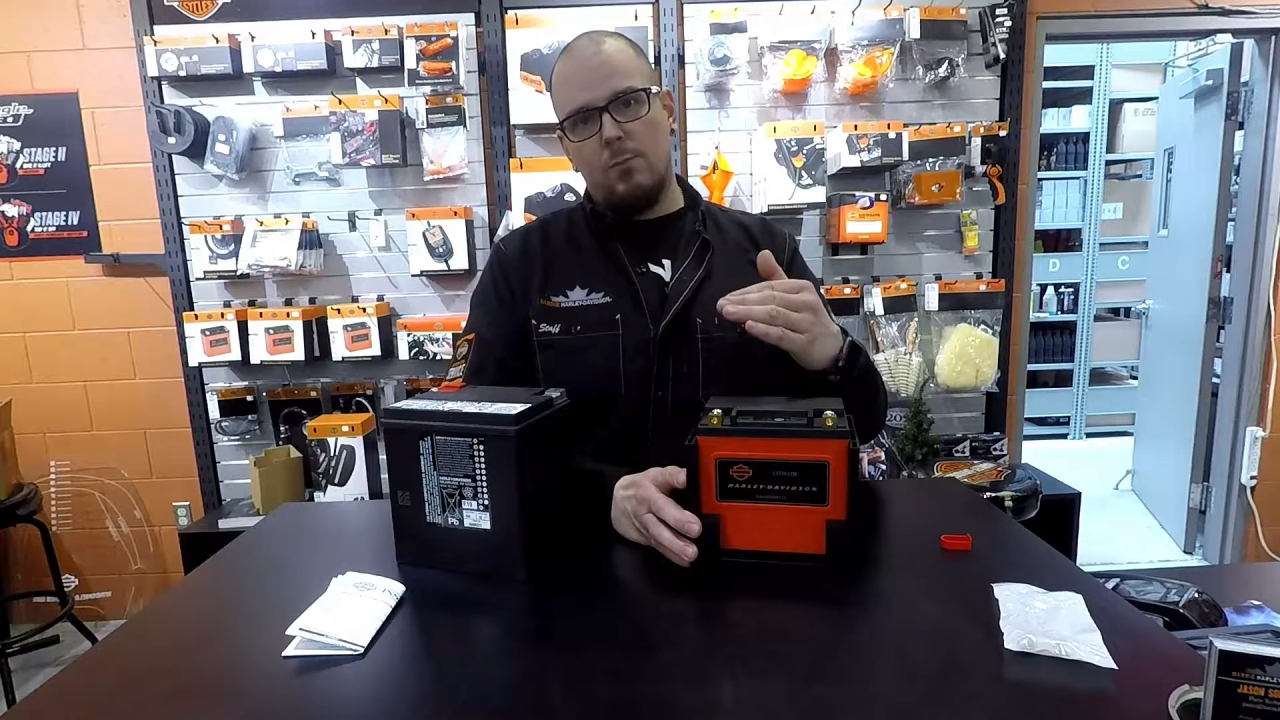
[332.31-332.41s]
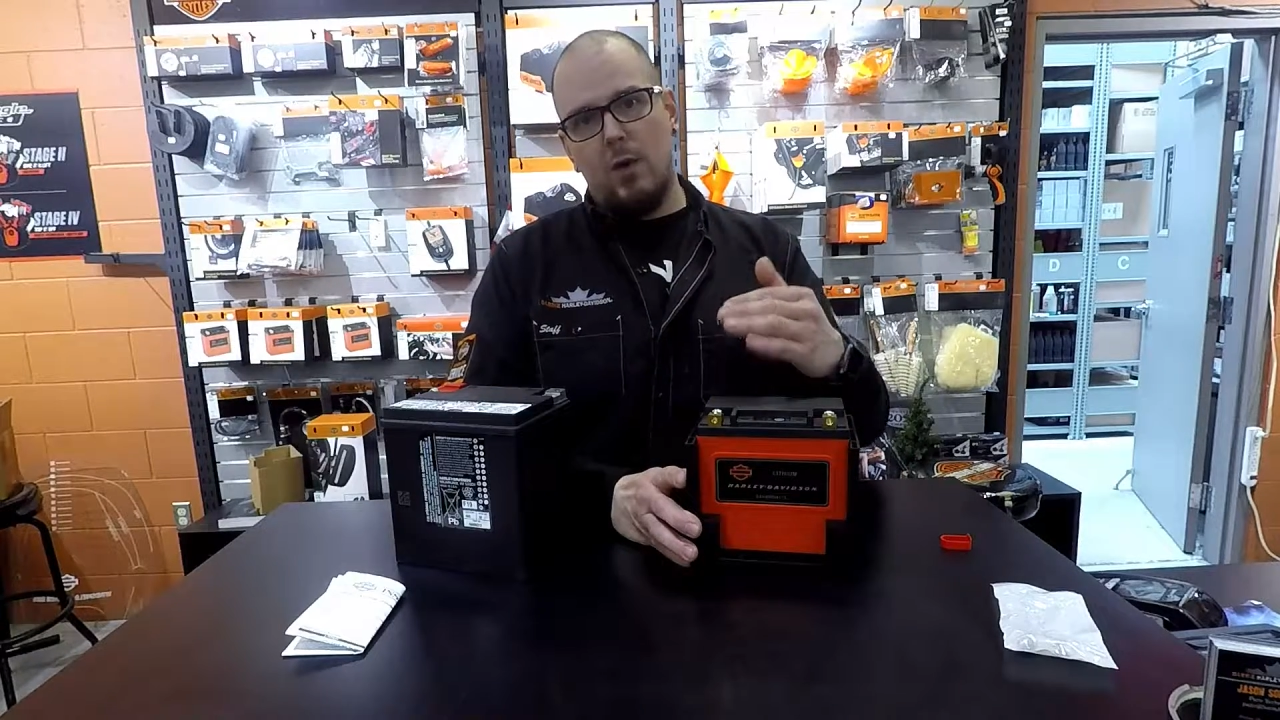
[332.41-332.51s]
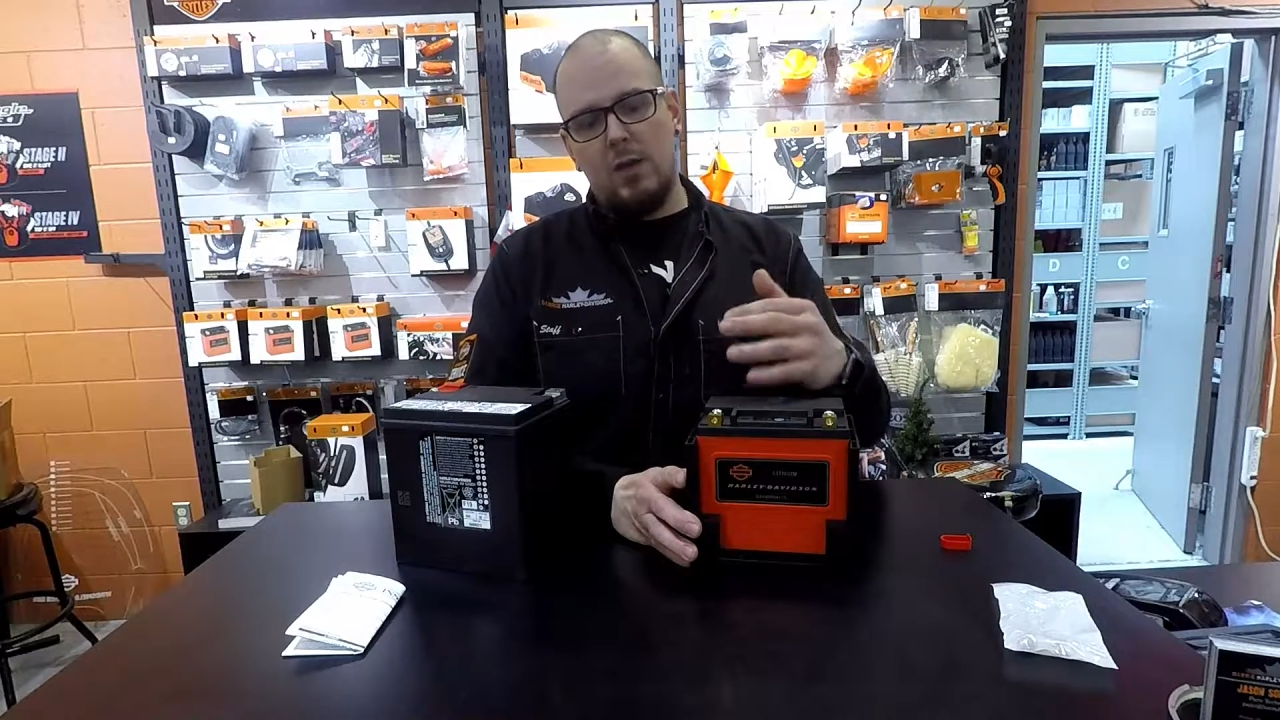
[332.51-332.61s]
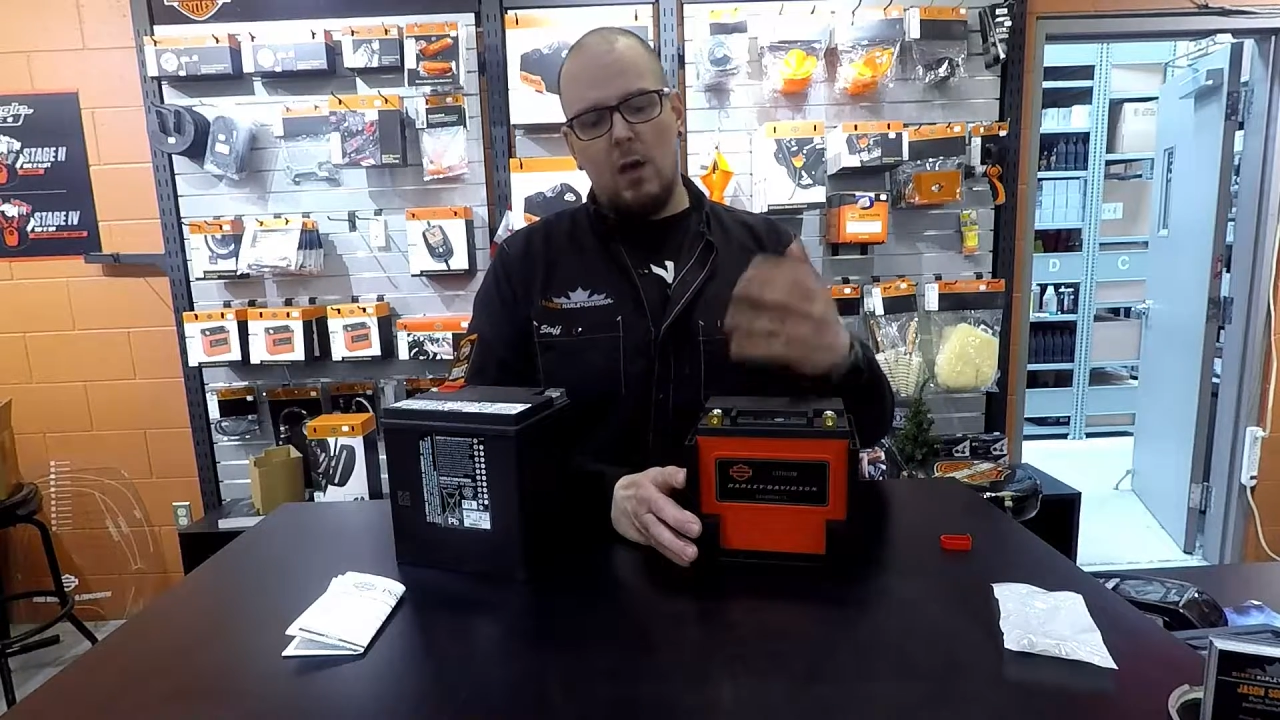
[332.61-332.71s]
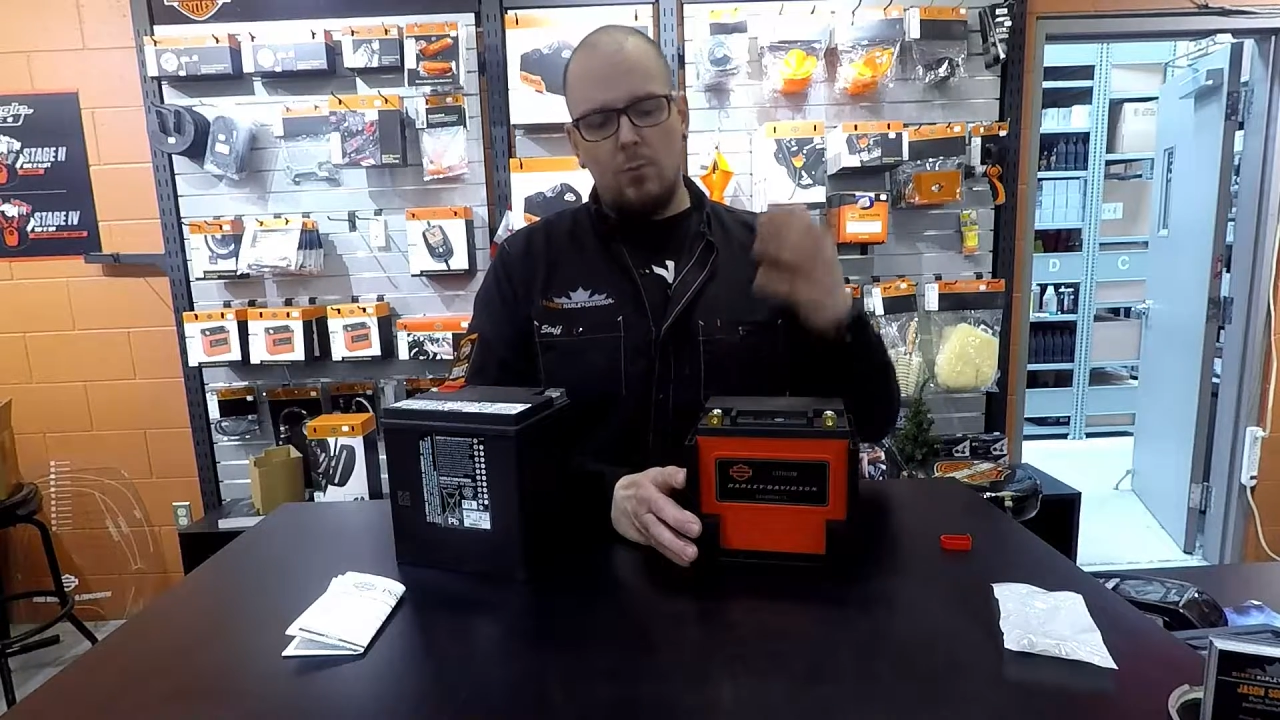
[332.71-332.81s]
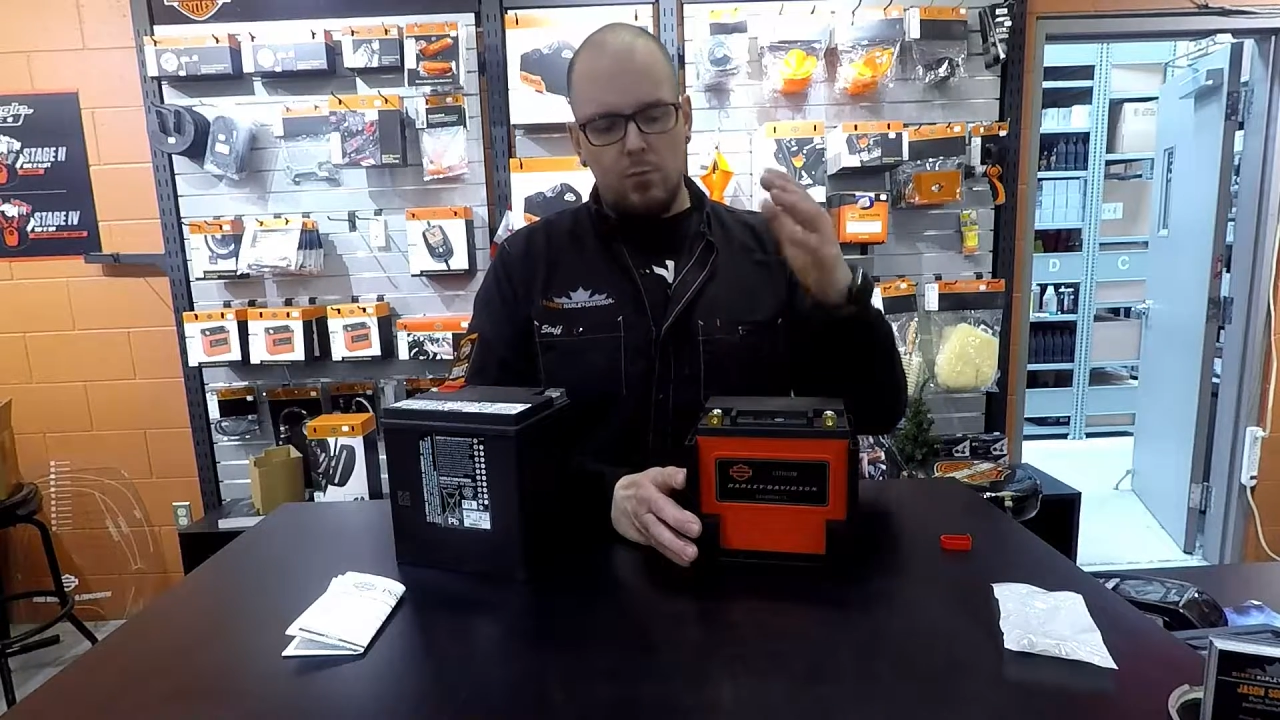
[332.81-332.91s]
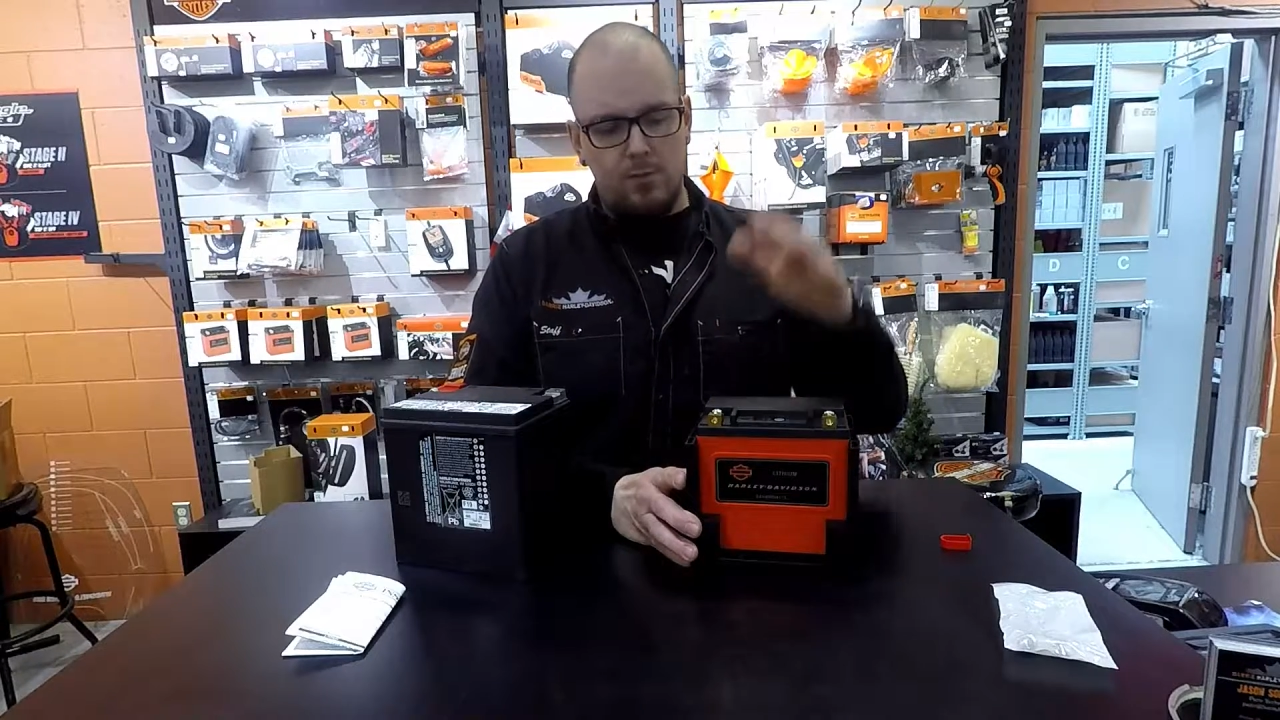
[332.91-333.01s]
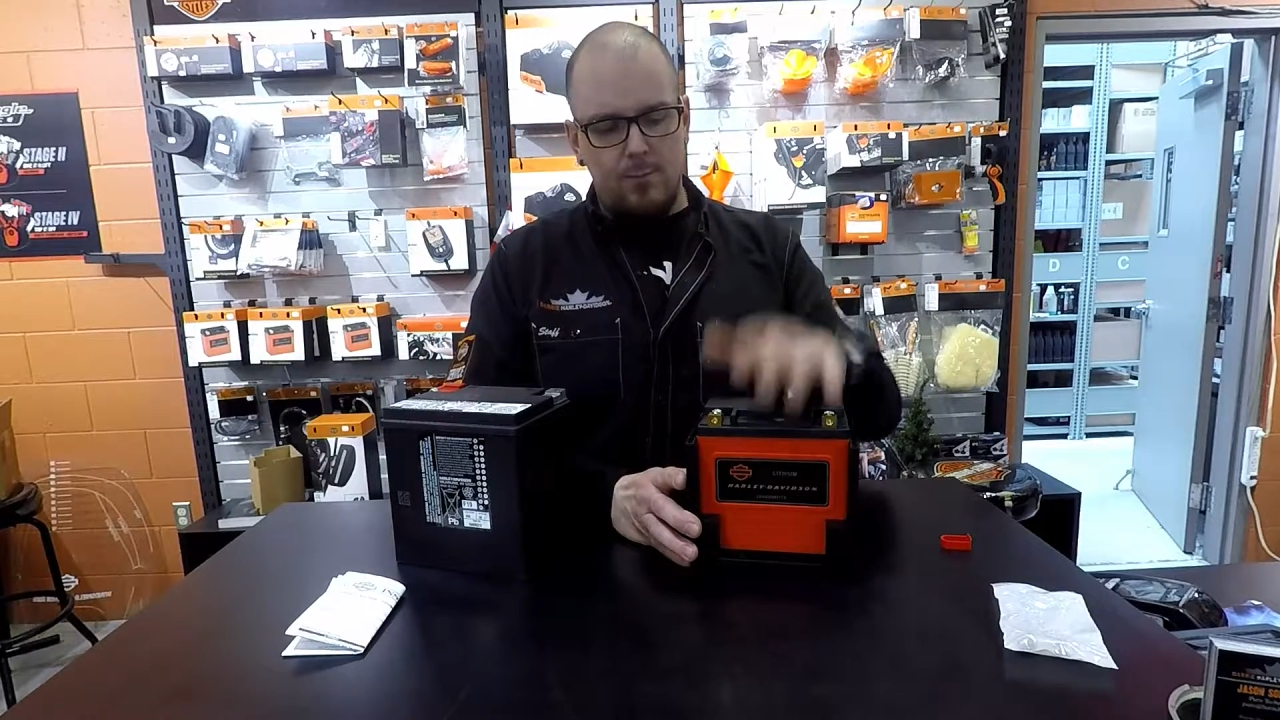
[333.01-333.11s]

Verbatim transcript: bike up with